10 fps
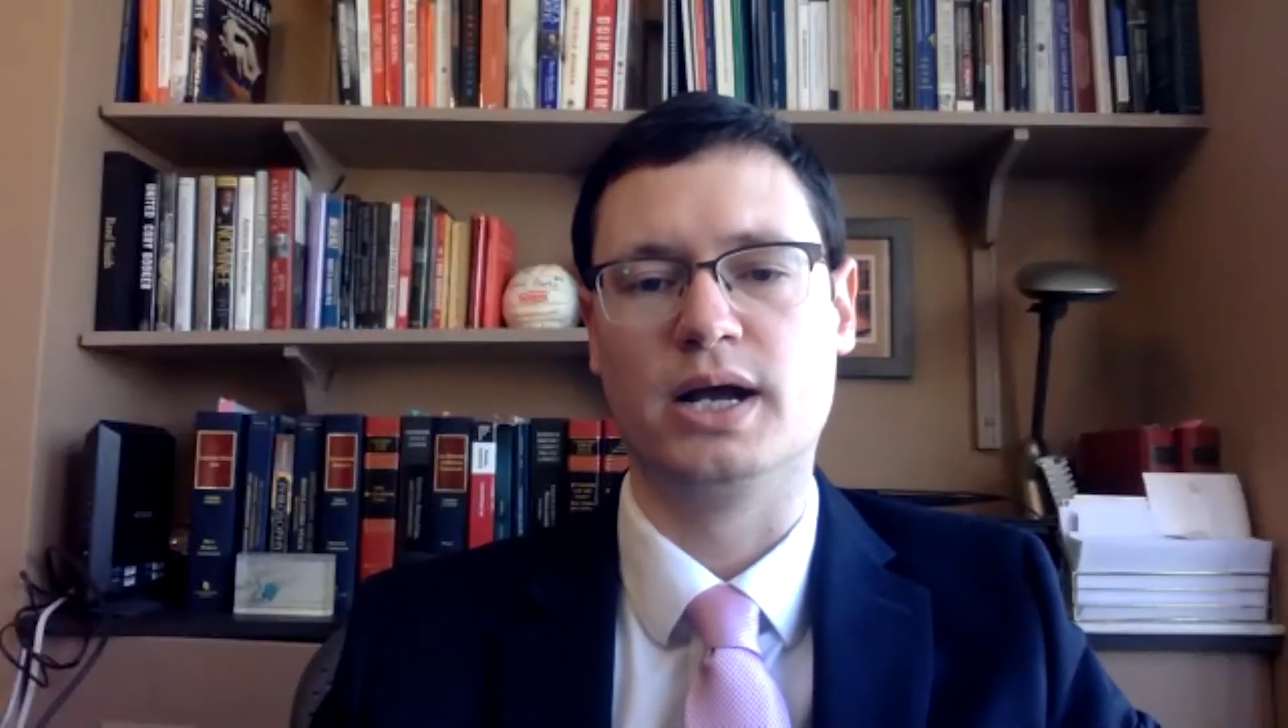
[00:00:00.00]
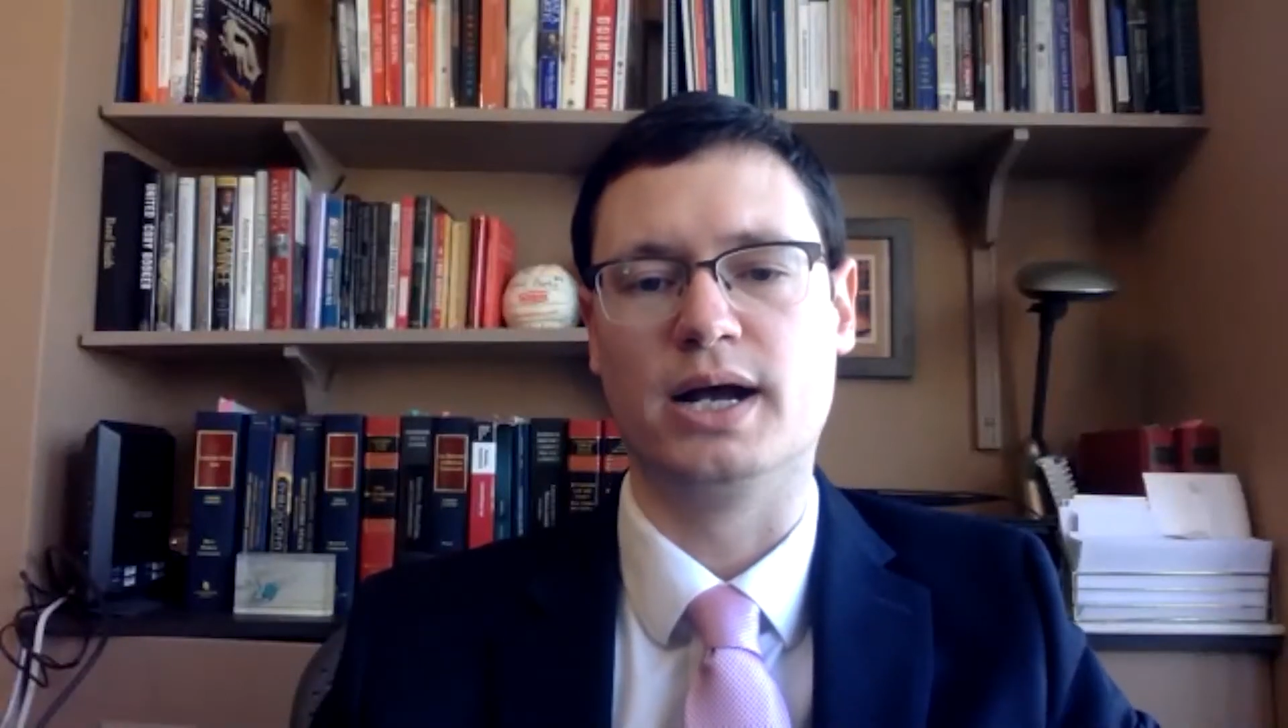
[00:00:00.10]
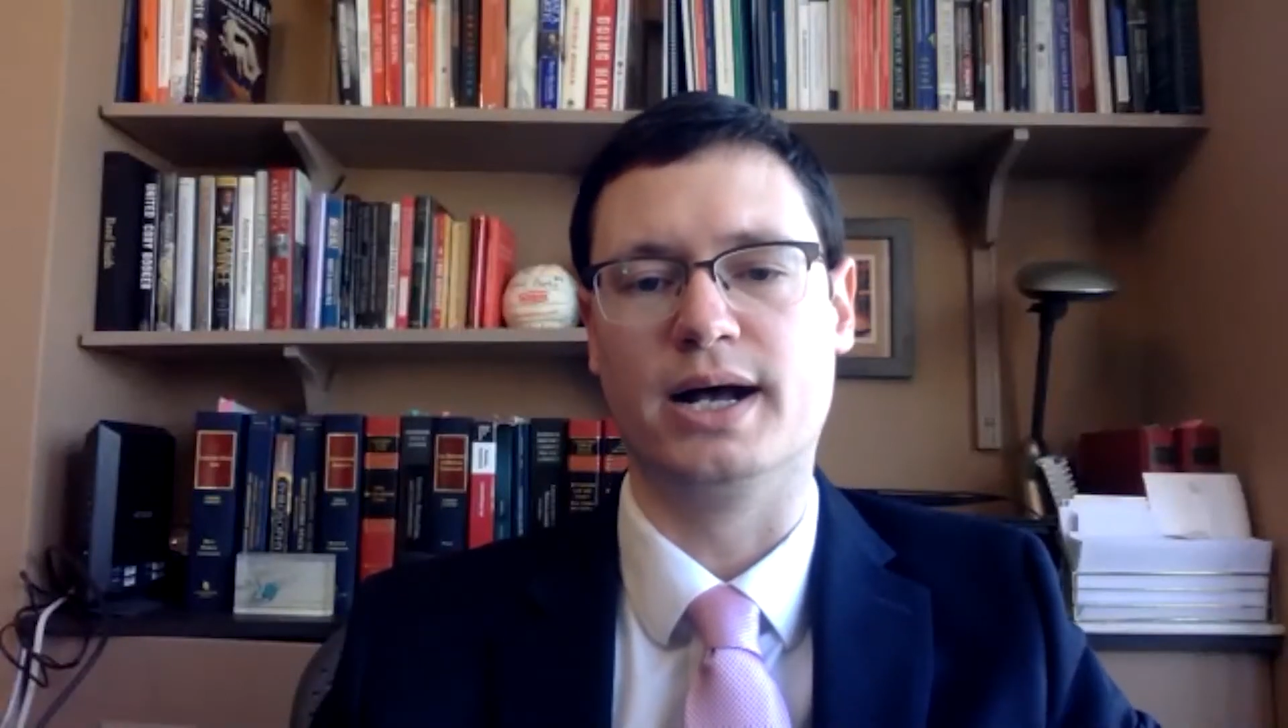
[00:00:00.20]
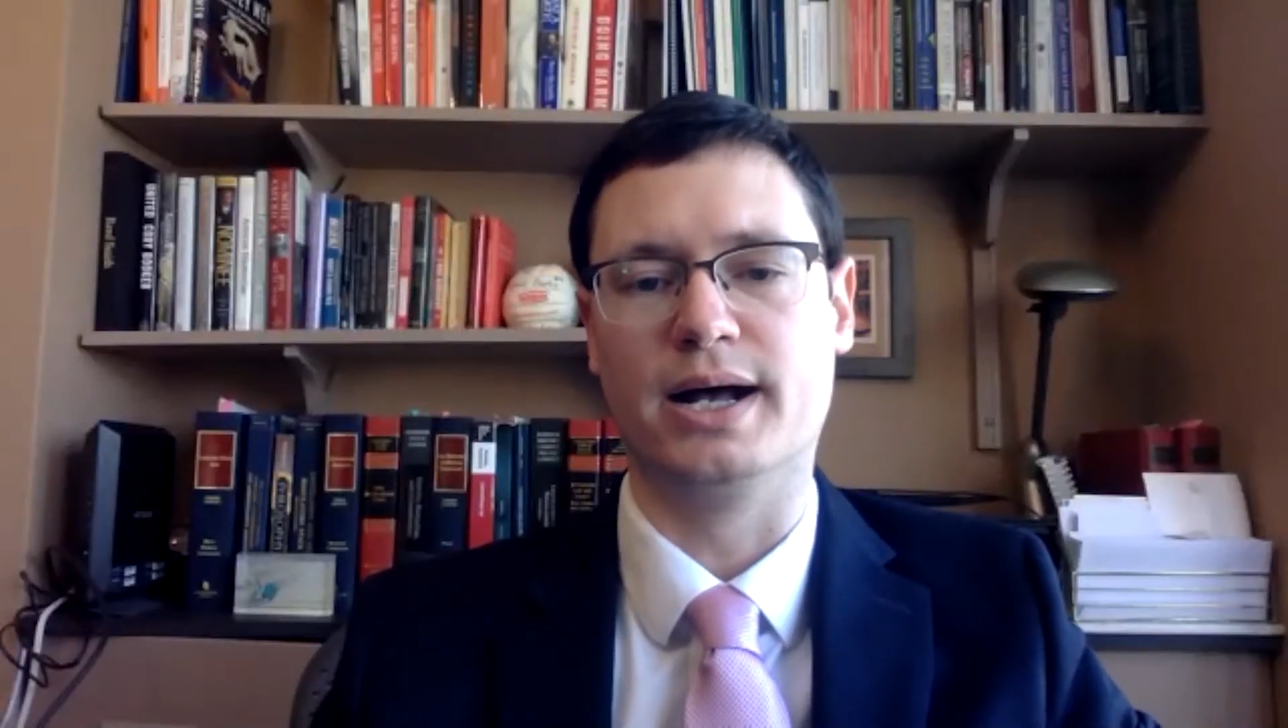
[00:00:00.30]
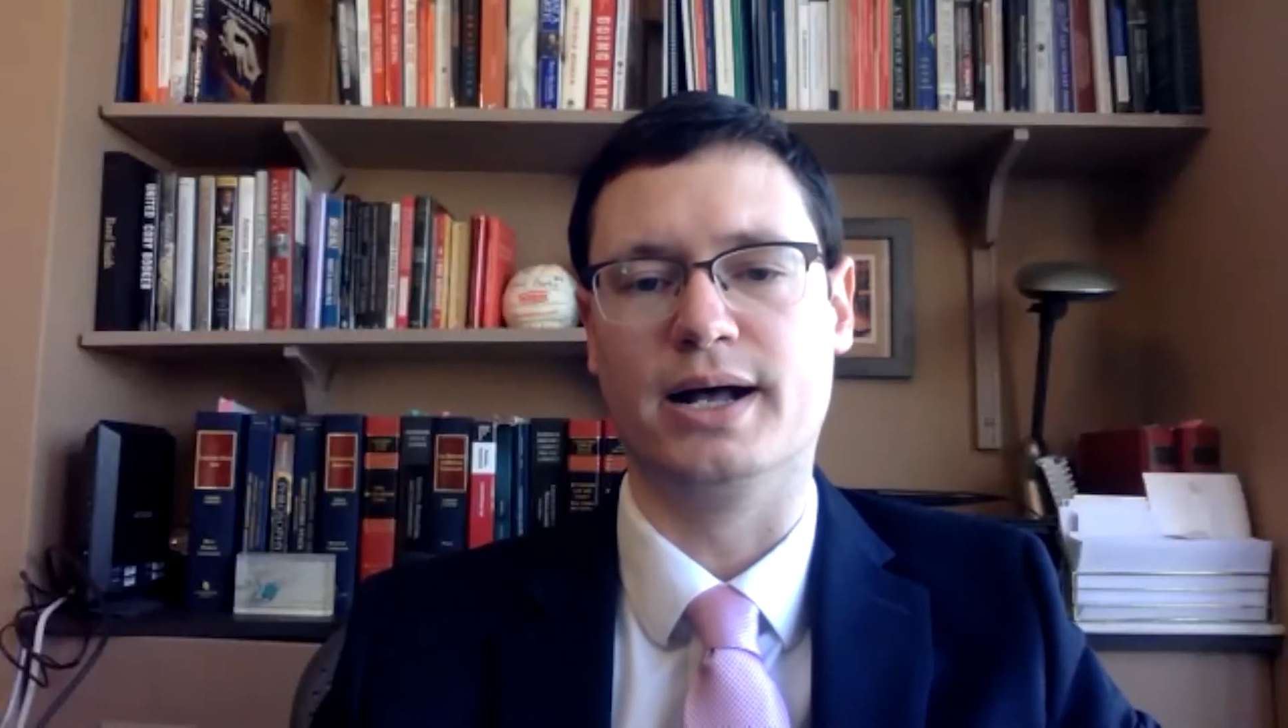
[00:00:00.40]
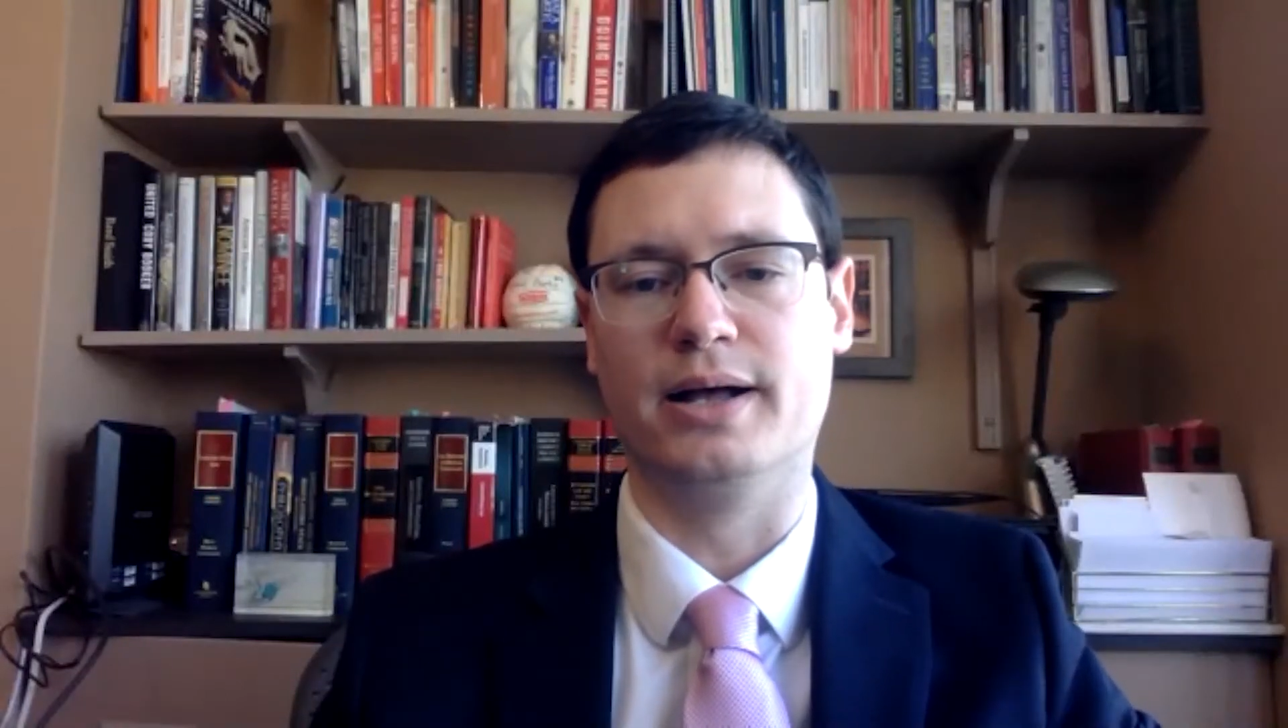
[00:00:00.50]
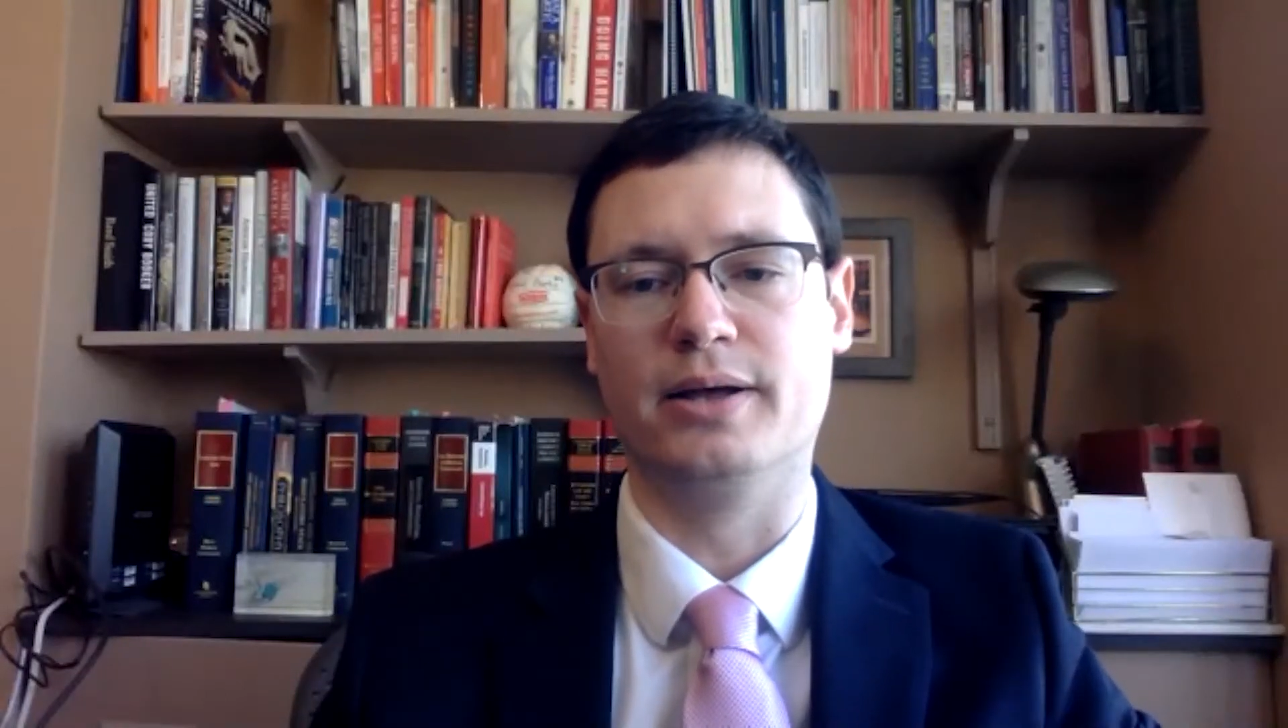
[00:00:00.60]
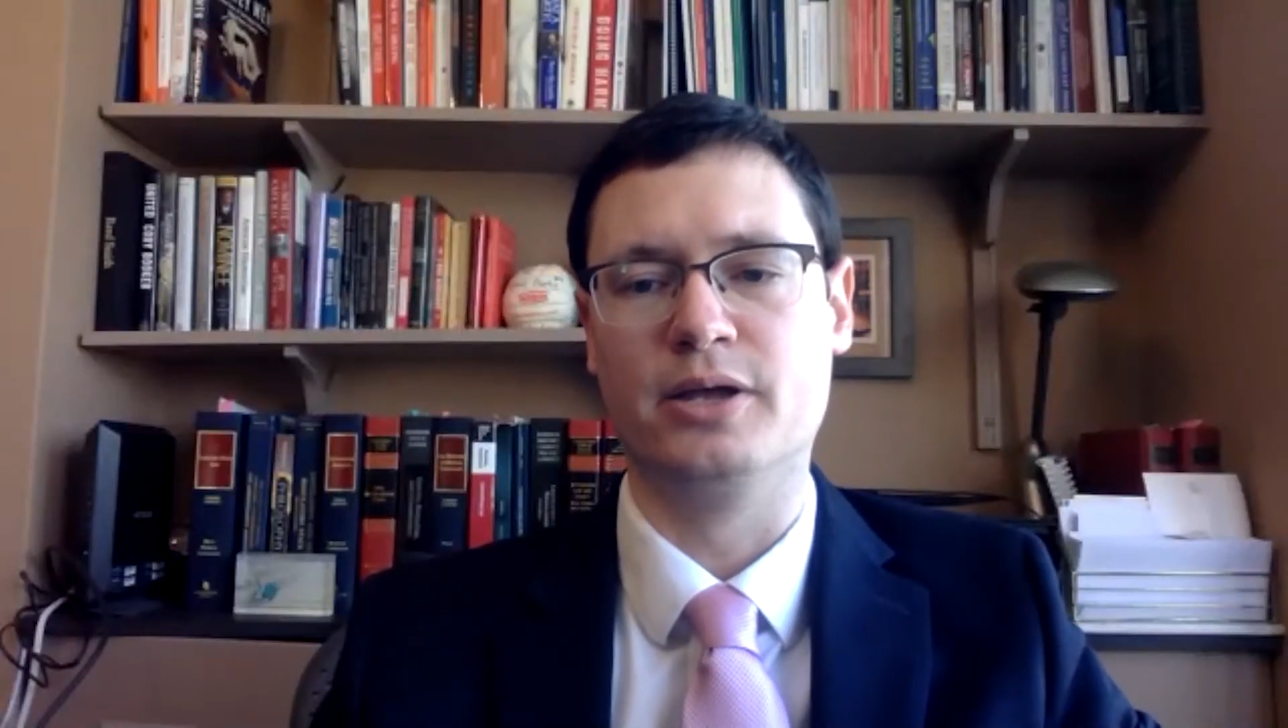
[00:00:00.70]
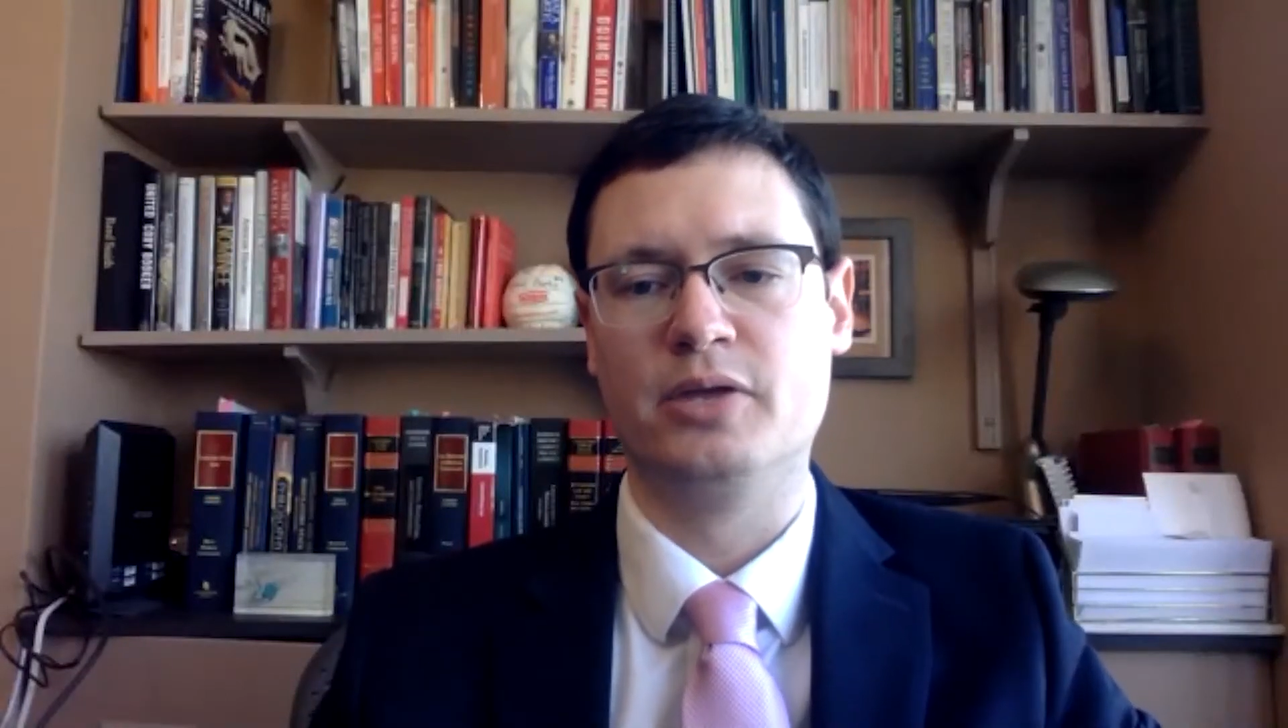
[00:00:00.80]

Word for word: uh,